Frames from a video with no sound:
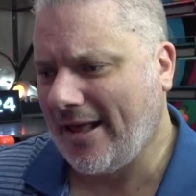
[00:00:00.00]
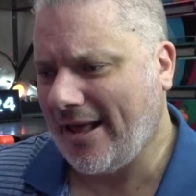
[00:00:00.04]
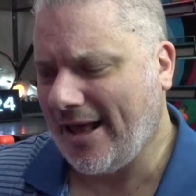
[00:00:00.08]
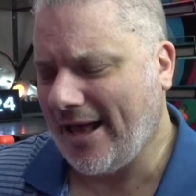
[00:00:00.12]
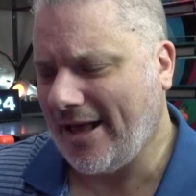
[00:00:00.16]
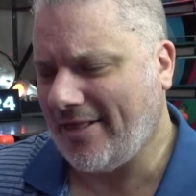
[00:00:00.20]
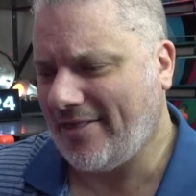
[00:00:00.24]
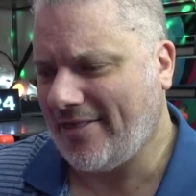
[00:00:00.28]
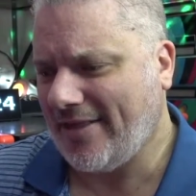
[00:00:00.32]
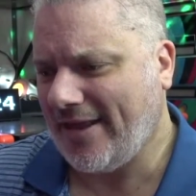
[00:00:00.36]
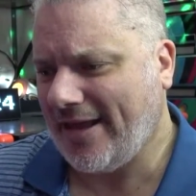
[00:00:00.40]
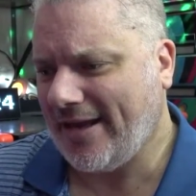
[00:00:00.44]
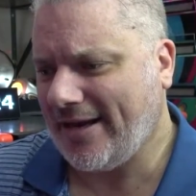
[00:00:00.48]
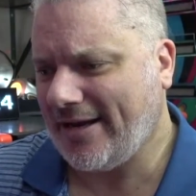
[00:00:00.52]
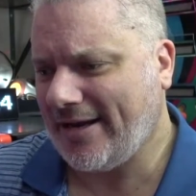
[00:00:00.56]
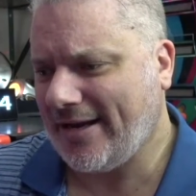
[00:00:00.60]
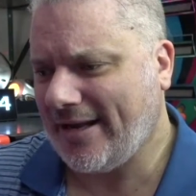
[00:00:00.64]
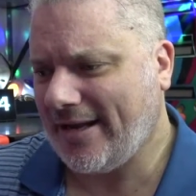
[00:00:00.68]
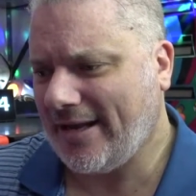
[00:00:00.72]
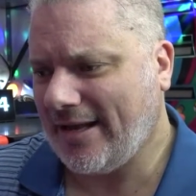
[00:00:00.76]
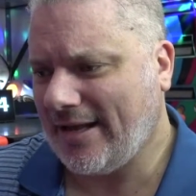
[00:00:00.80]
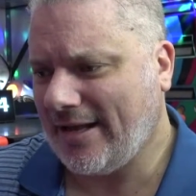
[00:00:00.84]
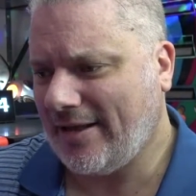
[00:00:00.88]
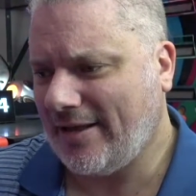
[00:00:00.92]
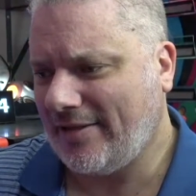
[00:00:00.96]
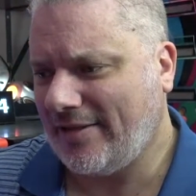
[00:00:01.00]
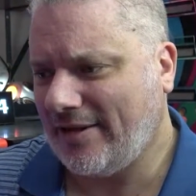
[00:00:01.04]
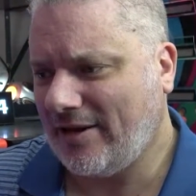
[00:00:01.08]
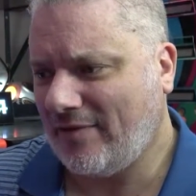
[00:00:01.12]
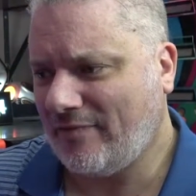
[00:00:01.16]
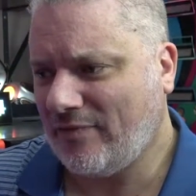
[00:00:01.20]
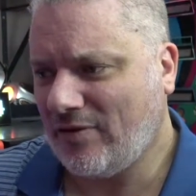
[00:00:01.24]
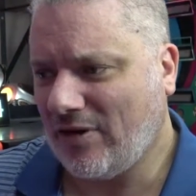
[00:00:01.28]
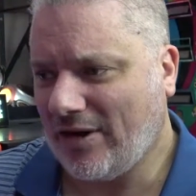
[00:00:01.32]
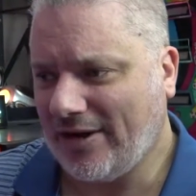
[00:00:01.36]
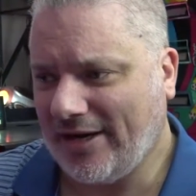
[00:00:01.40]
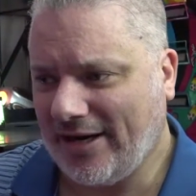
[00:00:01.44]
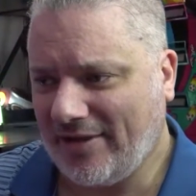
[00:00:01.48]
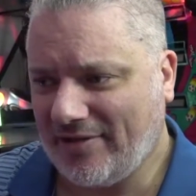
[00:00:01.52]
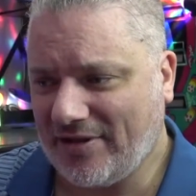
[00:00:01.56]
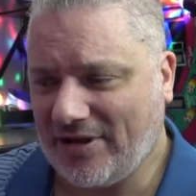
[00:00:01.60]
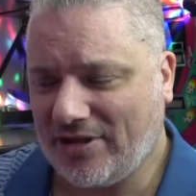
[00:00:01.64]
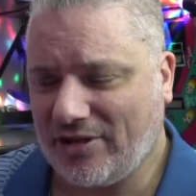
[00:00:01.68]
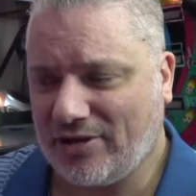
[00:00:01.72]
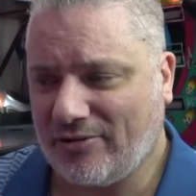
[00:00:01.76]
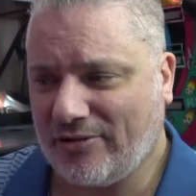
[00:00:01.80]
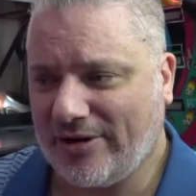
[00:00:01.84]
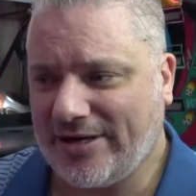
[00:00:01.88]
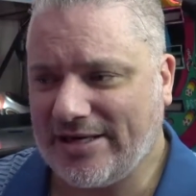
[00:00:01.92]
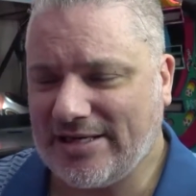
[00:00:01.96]
And then I've got another
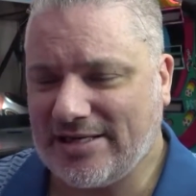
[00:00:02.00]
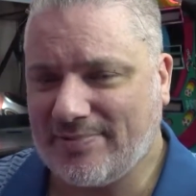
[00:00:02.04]
3